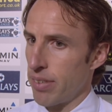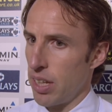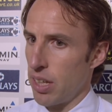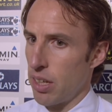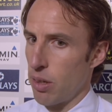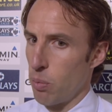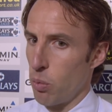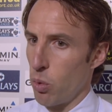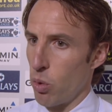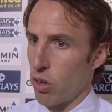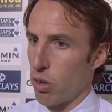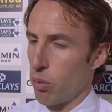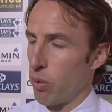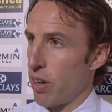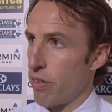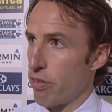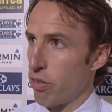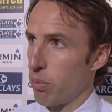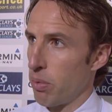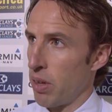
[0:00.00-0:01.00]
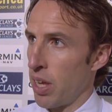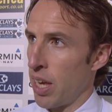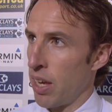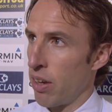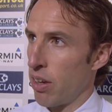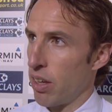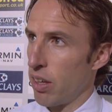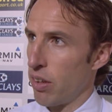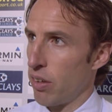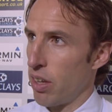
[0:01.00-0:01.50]
he can walk away from
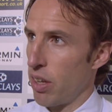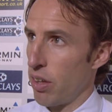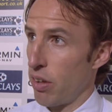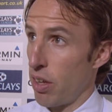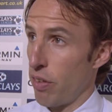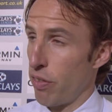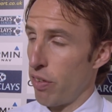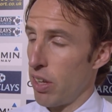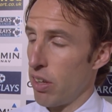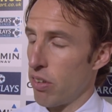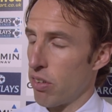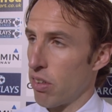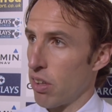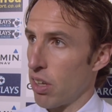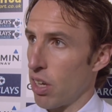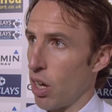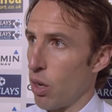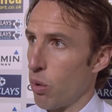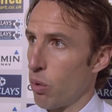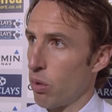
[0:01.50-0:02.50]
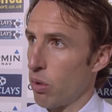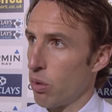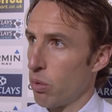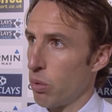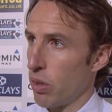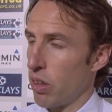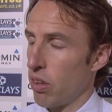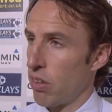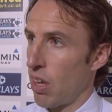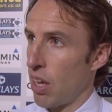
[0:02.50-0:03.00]
there if he is to go
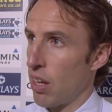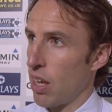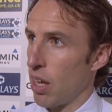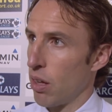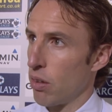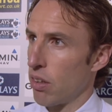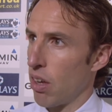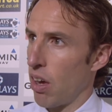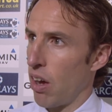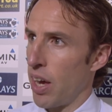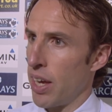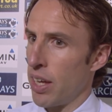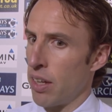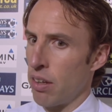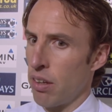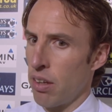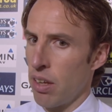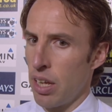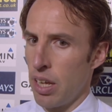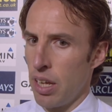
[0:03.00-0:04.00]
with his head held high. And